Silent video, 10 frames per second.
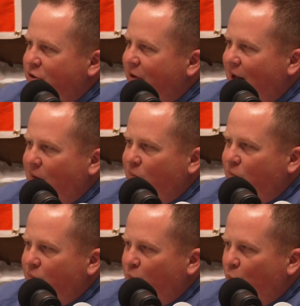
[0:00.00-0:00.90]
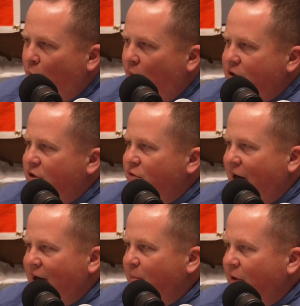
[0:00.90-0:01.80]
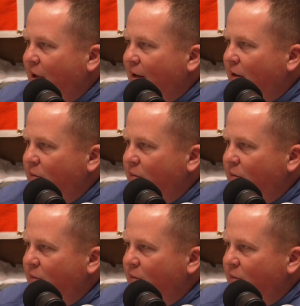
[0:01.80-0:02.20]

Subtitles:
you kind of watch and try to emulate?